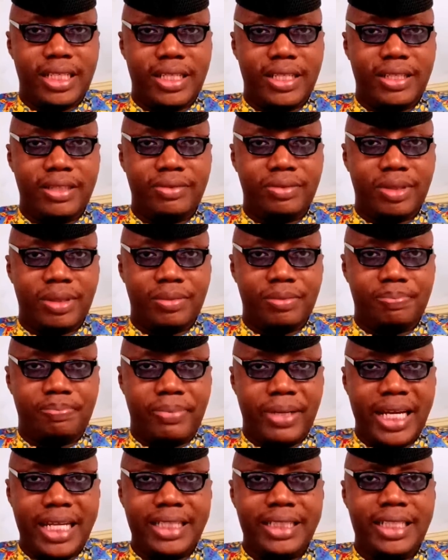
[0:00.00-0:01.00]

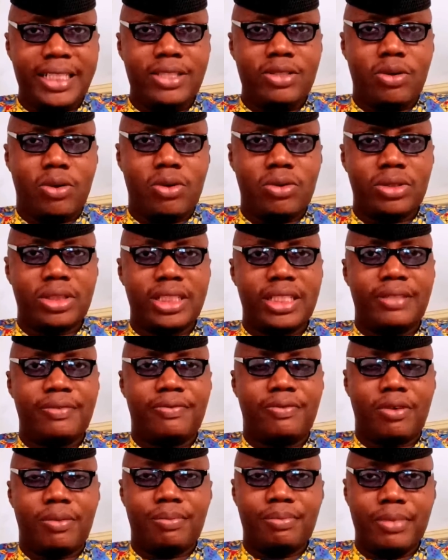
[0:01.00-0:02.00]
depending on the
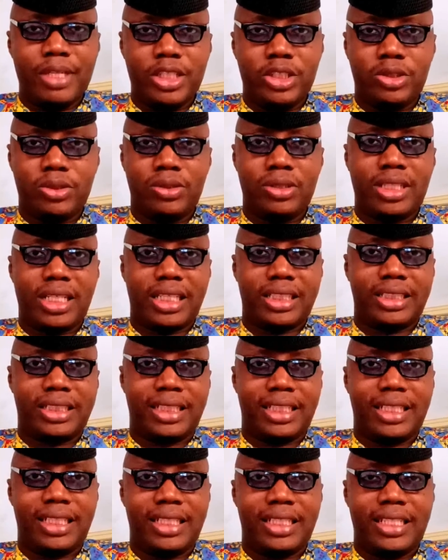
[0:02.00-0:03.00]
information that
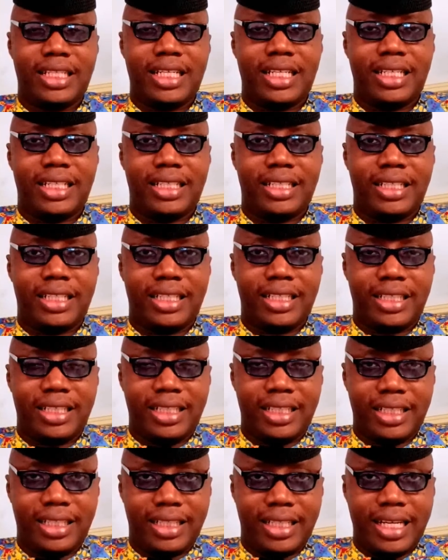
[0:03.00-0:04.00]
she
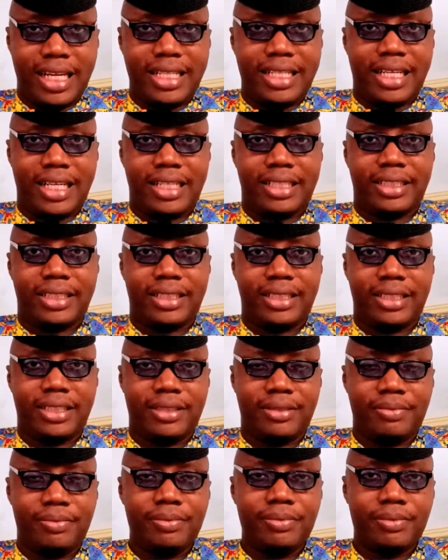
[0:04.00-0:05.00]
gathers
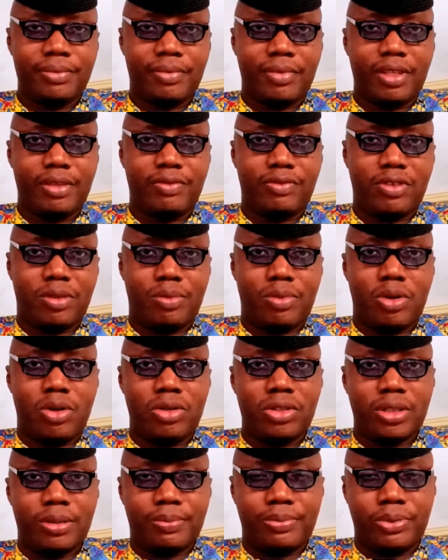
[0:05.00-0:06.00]
from all
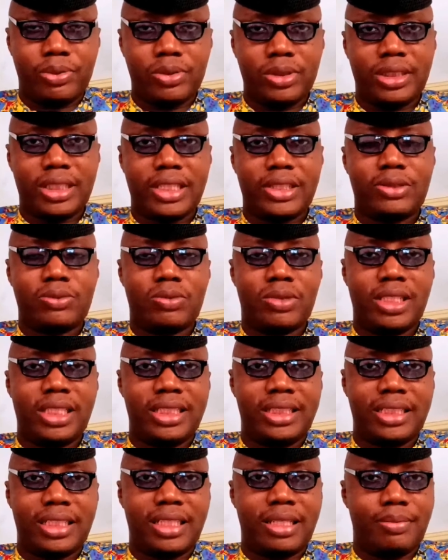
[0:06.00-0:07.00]
the process we
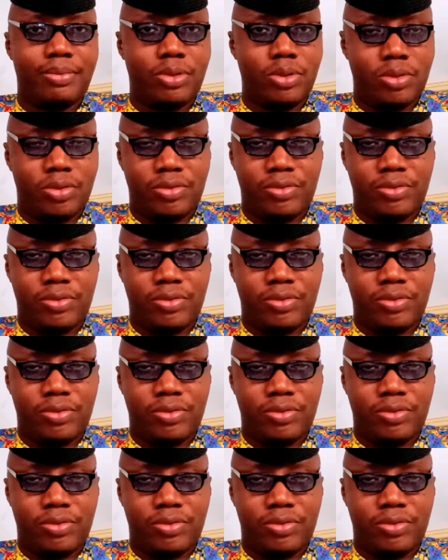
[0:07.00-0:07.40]
listed above,